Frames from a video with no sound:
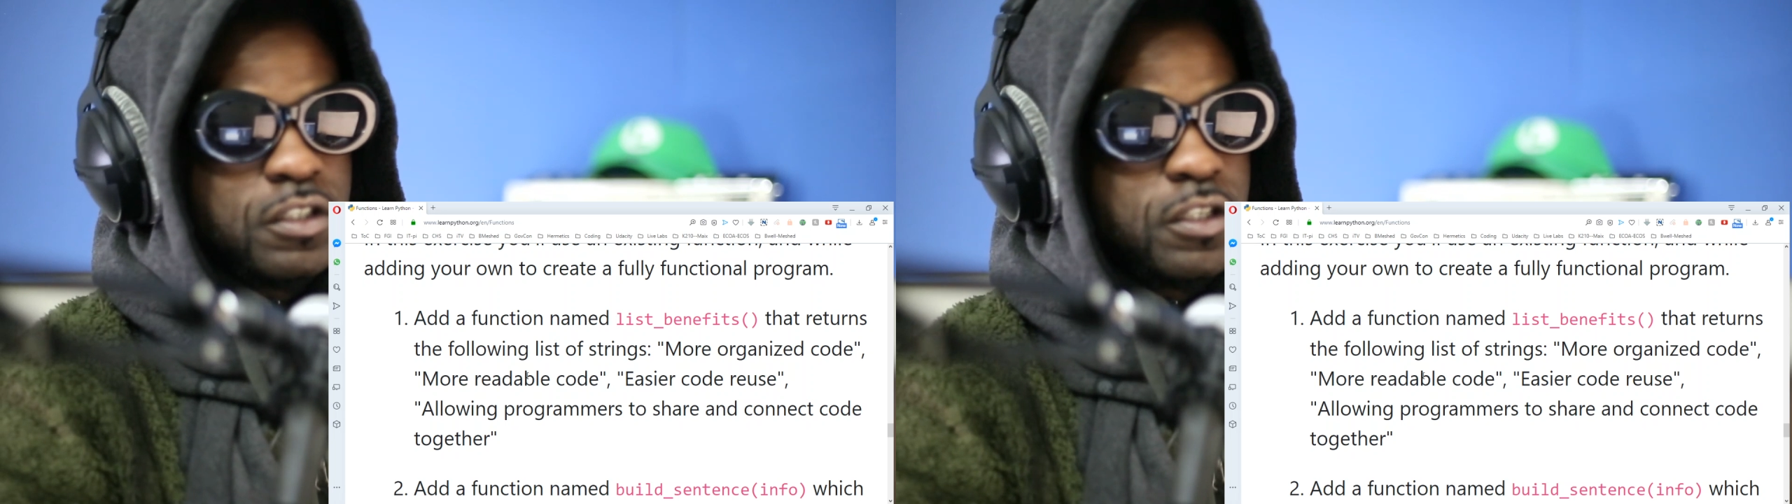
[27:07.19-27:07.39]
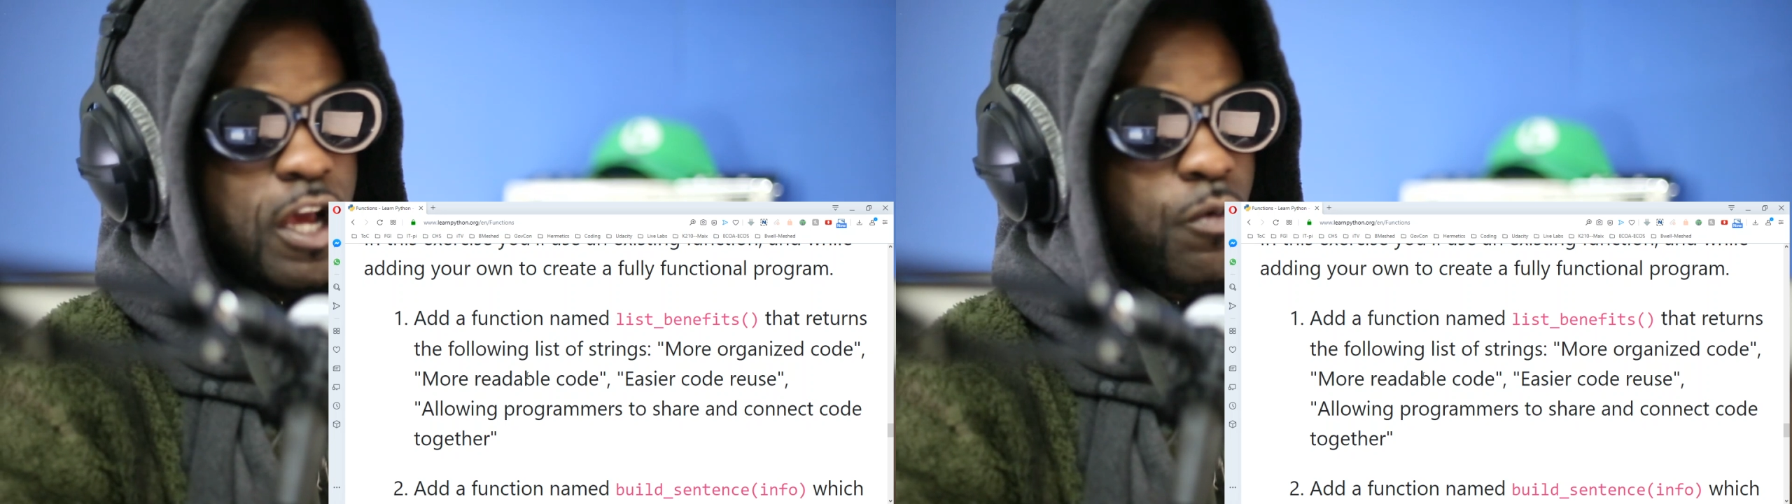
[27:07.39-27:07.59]

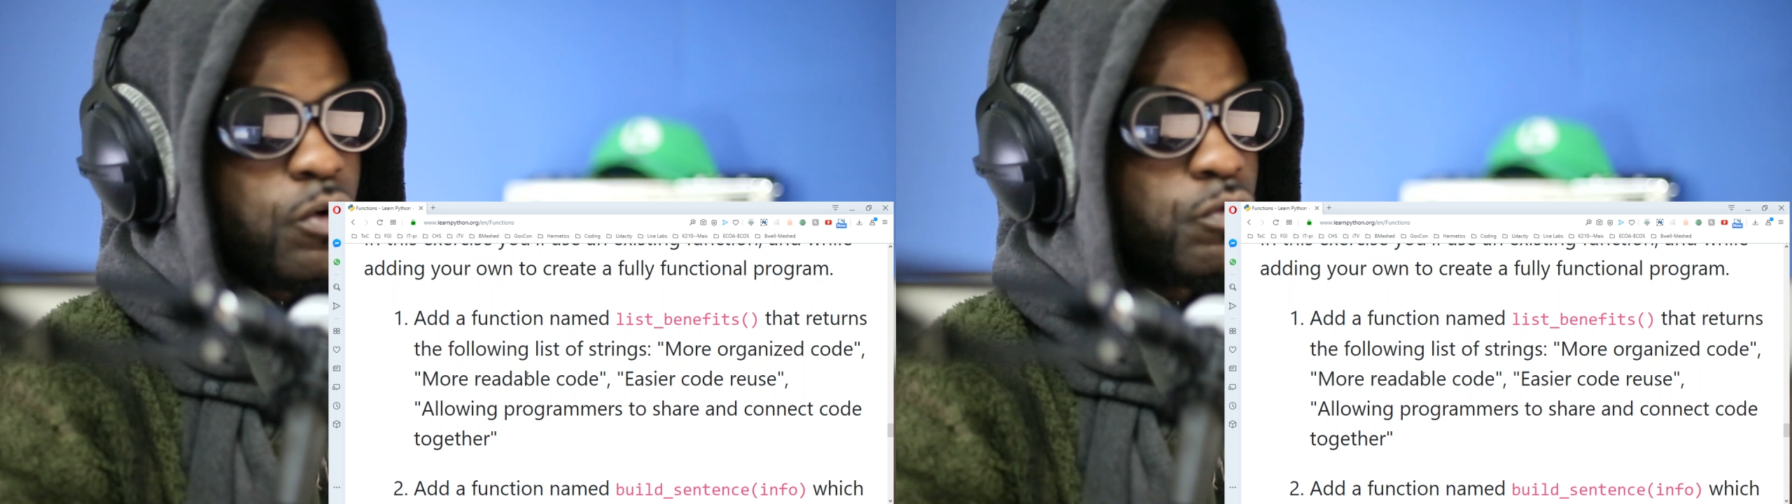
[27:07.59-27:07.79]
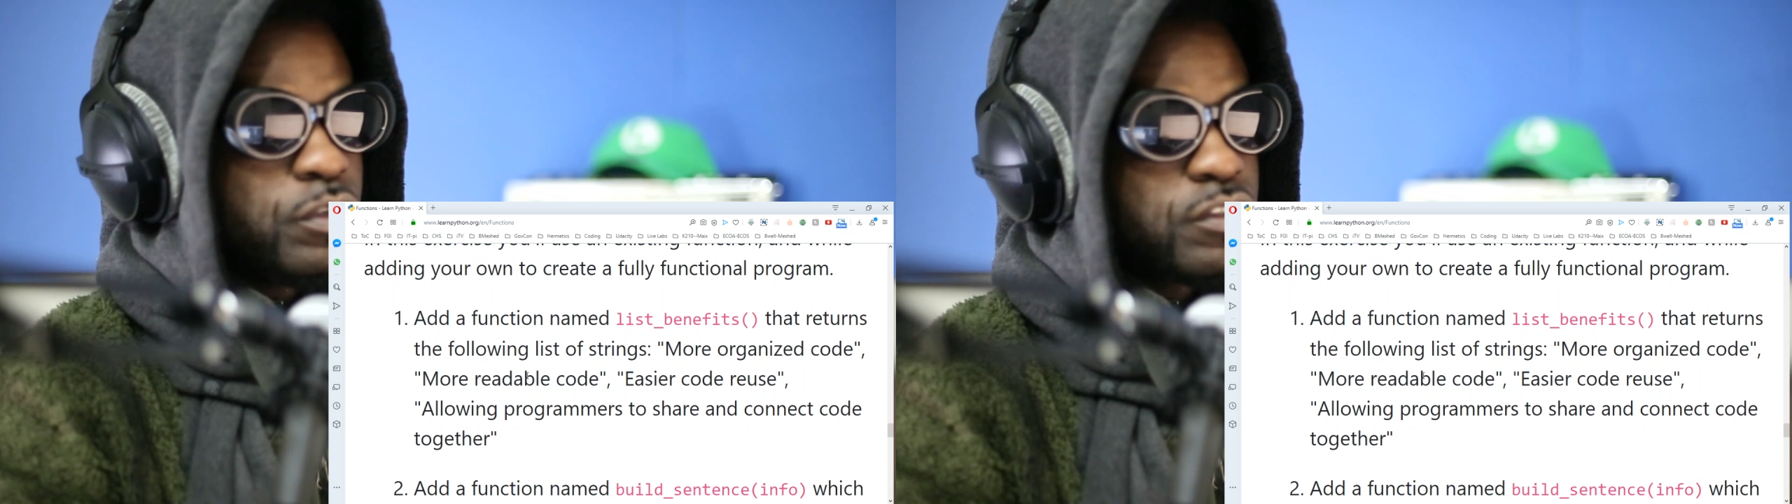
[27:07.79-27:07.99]
that
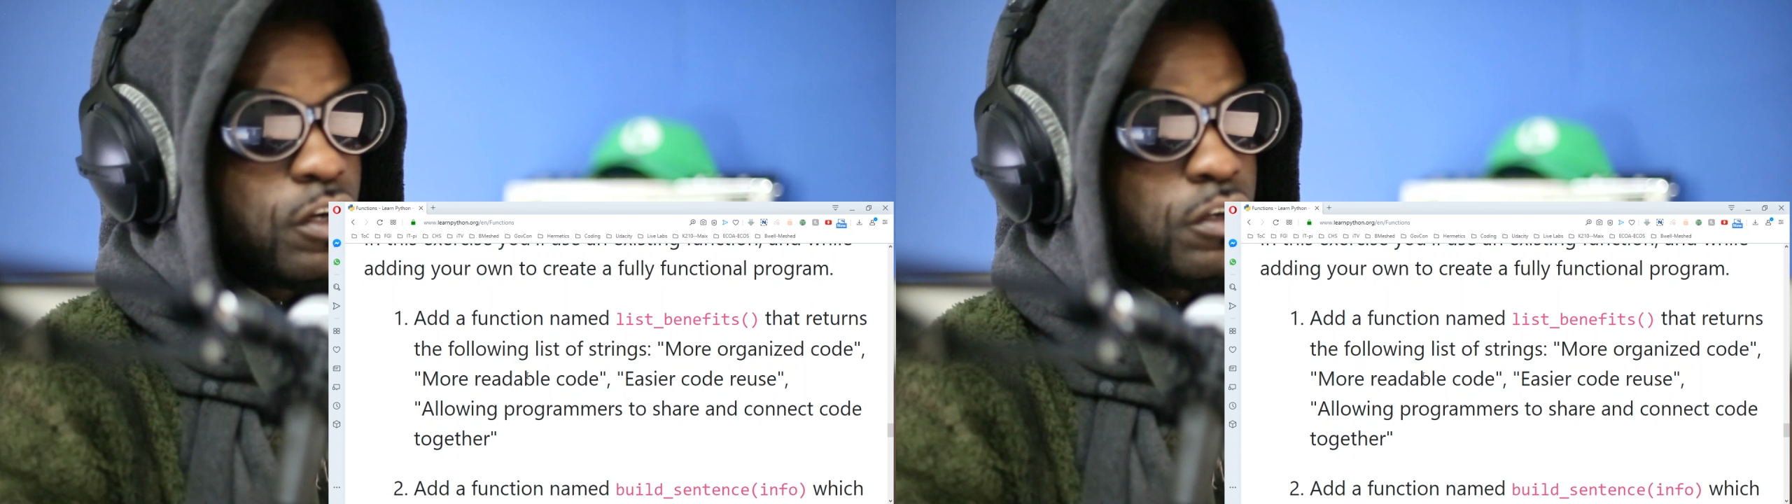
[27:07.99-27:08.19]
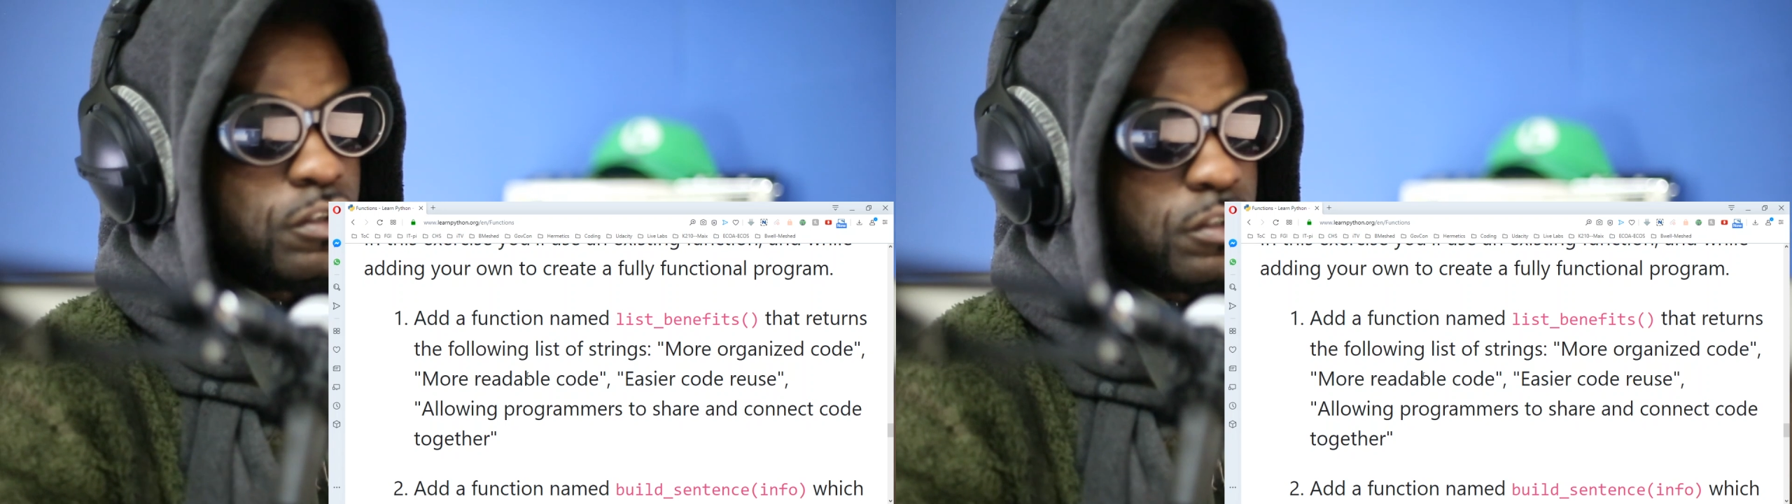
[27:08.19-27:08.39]
will return